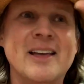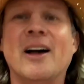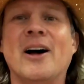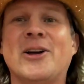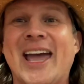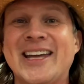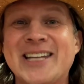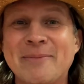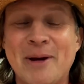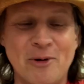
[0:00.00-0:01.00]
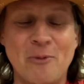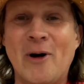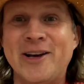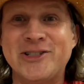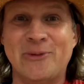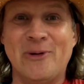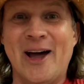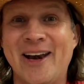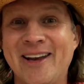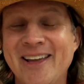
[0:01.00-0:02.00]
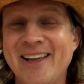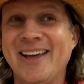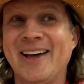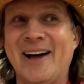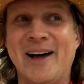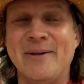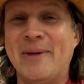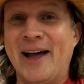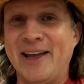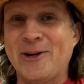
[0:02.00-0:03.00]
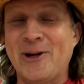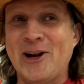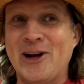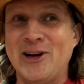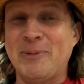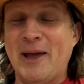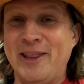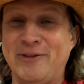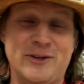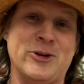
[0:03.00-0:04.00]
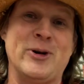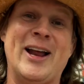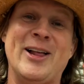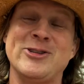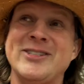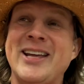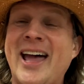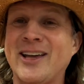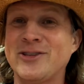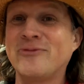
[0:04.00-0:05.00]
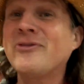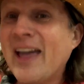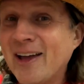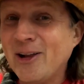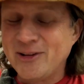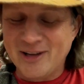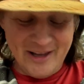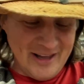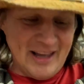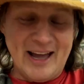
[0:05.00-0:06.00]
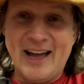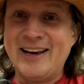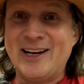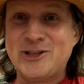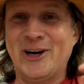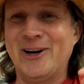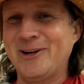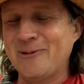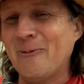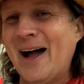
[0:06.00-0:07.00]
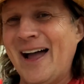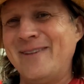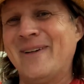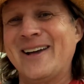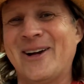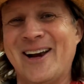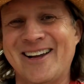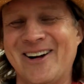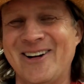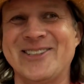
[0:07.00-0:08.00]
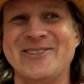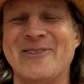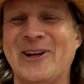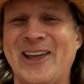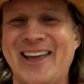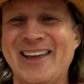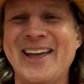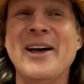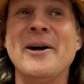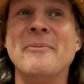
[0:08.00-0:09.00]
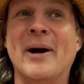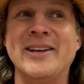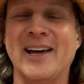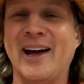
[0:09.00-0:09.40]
Okay, attempt number 1 to run my credit card to pay the $53 in tax failed. Not sure why my credit card isn't working, but